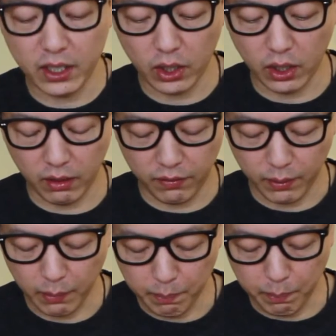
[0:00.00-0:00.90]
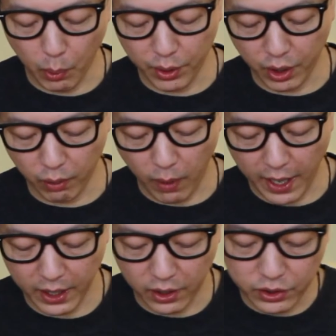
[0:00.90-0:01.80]
of bouillon
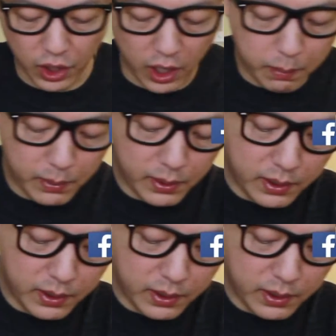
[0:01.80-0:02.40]
wire on top.